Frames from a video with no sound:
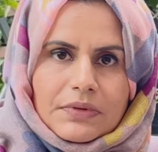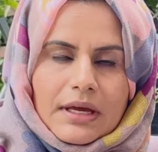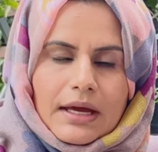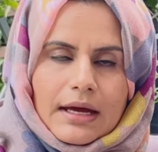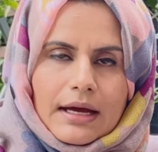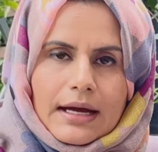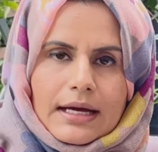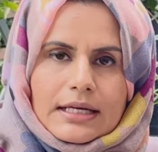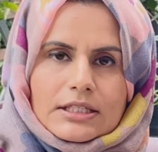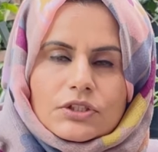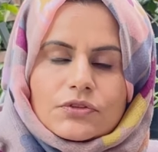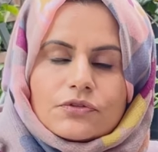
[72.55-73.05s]

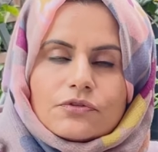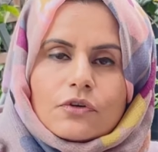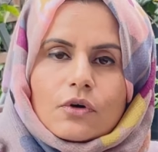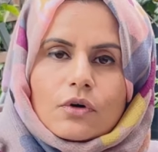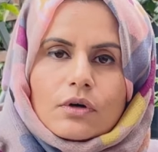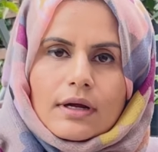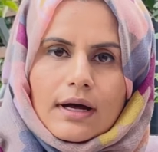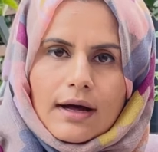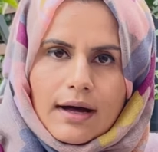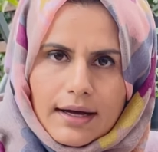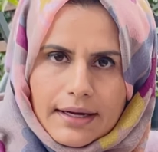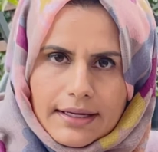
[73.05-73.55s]
As for
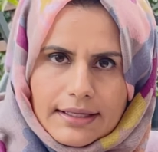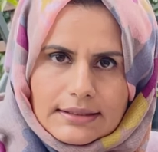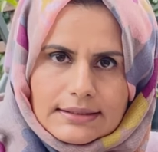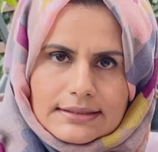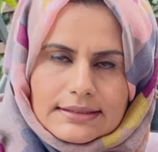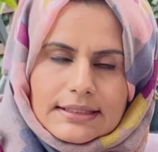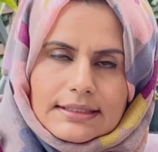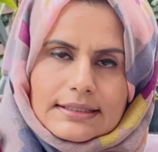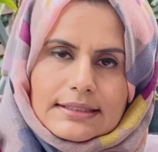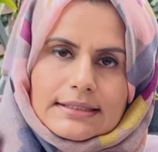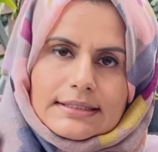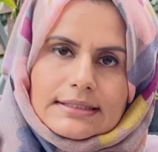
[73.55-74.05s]
IELTS,
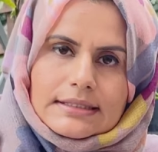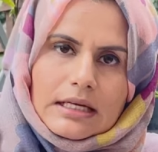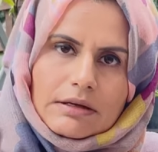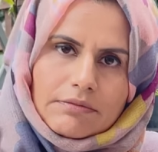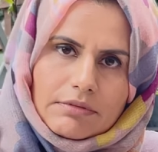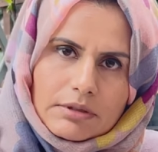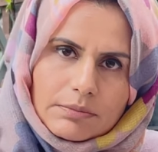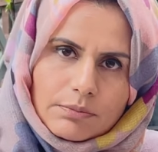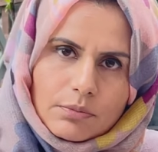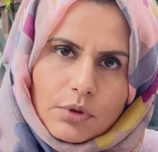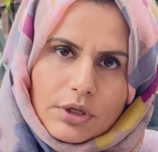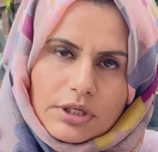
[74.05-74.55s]
it is
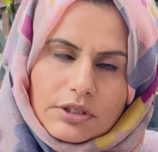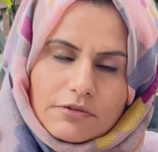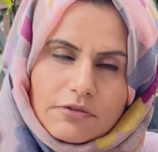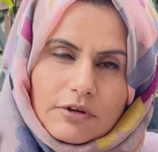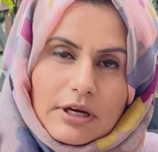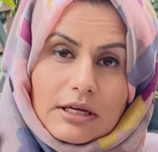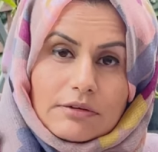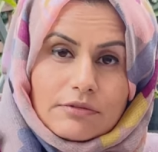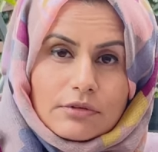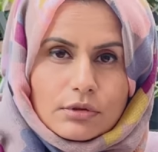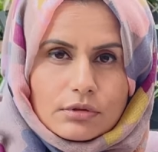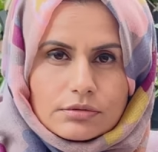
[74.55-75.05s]

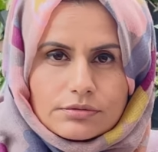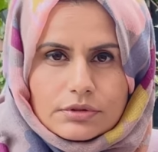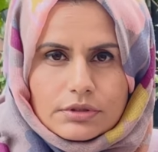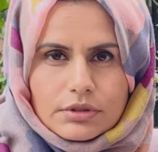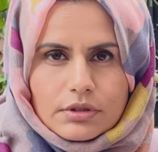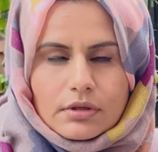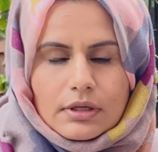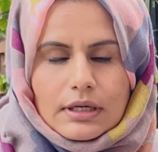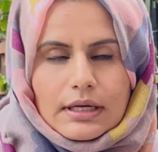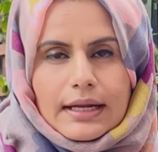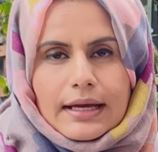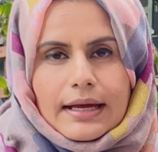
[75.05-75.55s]
7.5
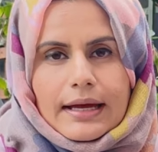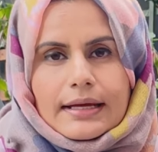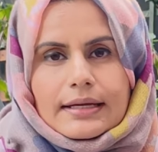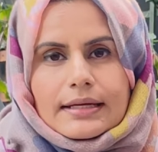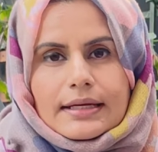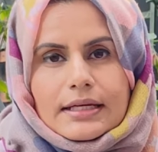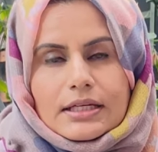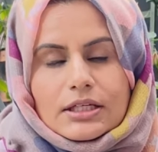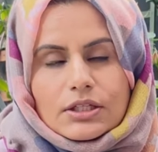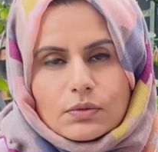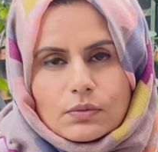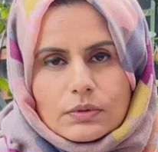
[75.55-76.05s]
overall and
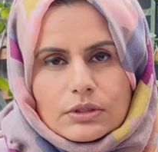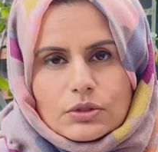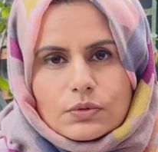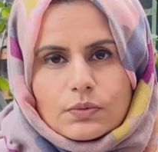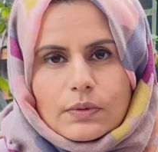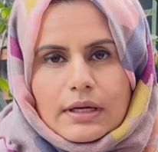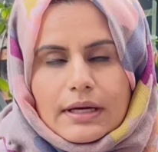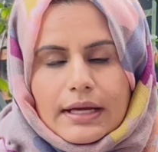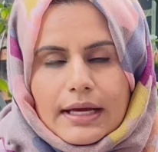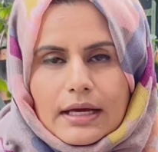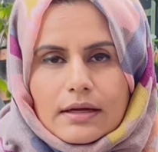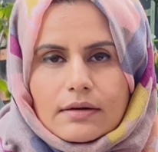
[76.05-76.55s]

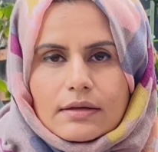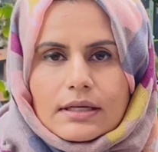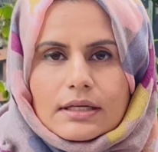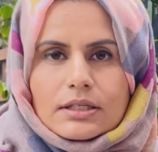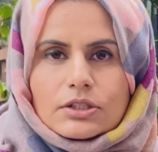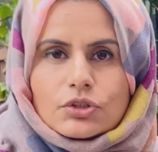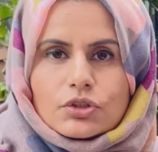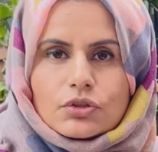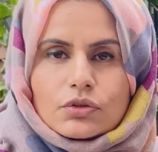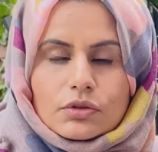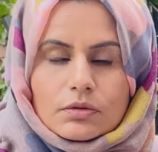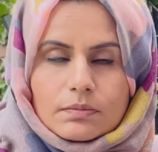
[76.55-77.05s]
individual
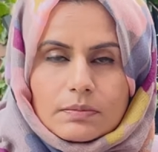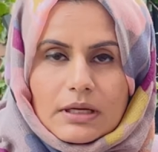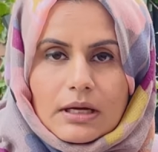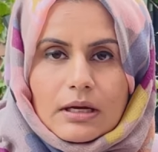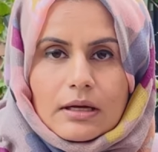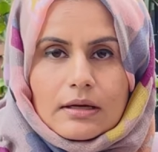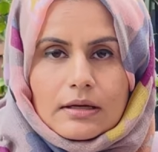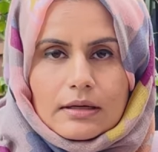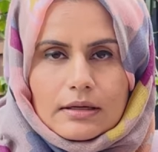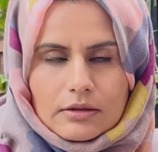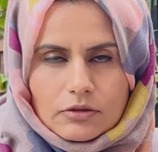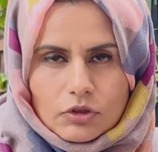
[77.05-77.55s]
areas should
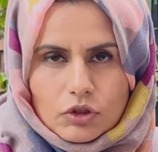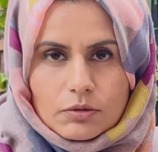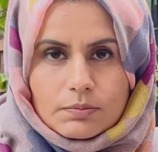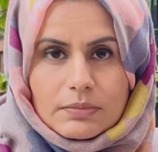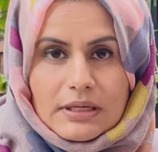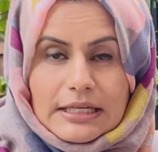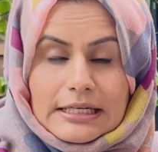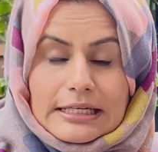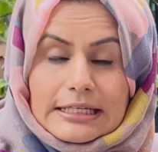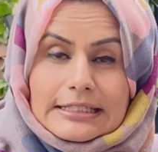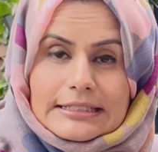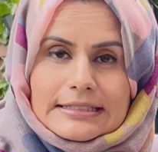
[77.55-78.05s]
be
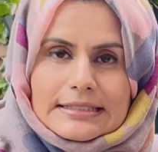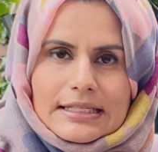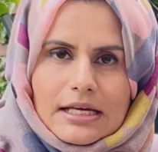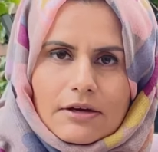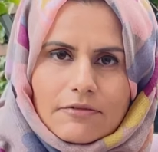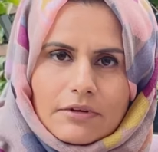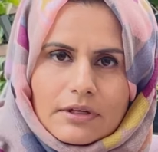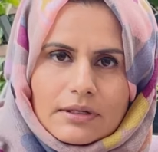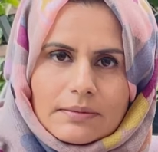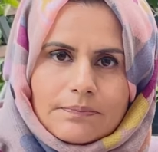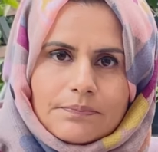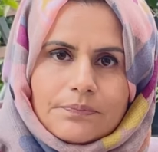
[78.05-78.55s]
at least
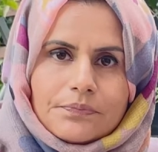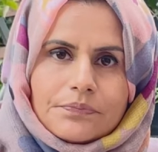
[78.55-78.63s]
7.